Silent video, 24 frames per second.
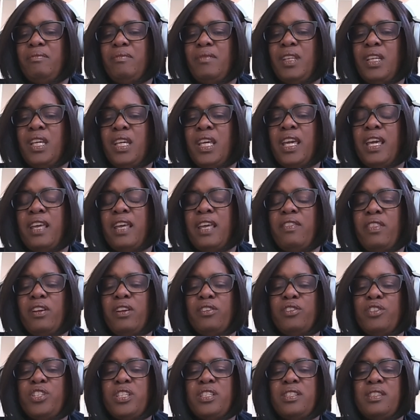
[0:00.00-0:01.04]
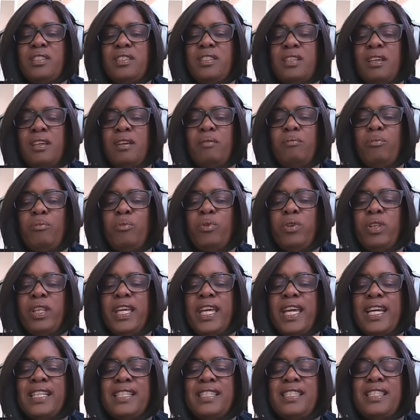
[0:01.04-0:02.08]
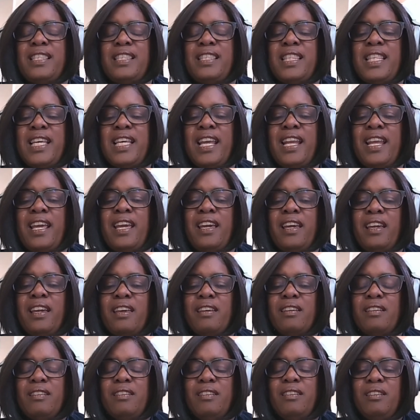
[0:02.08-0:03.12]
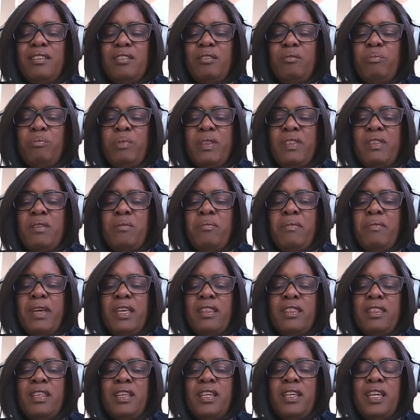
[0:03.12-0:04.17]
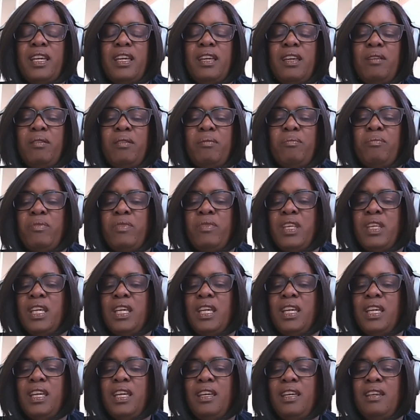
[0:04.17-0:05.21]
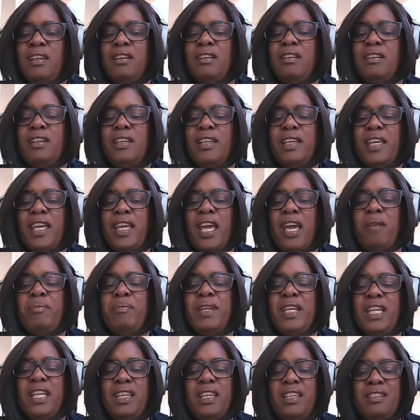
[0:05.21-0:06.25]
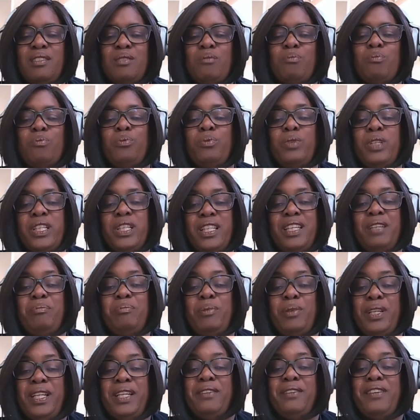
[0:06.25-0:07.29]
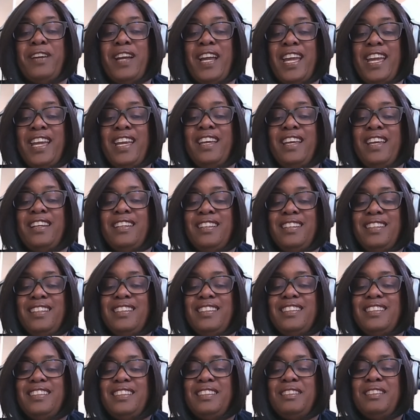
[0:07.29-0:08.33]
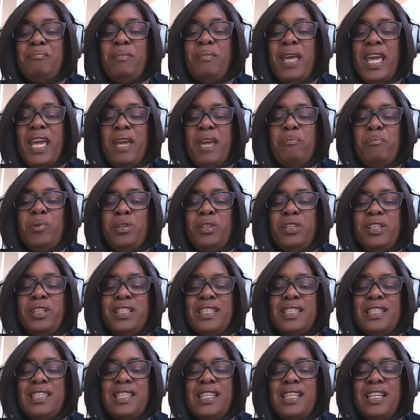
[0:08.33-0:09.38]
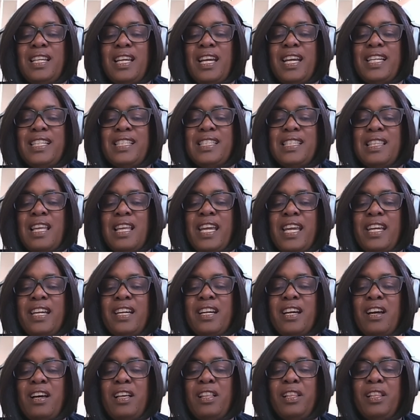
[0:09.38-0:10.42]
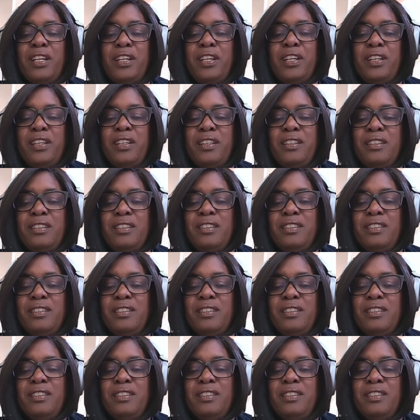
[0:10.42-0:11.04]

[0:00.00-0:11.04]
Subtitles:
Again, they're just really aesthetic, but the ebony is really pretty, right? The maple is the nice light color.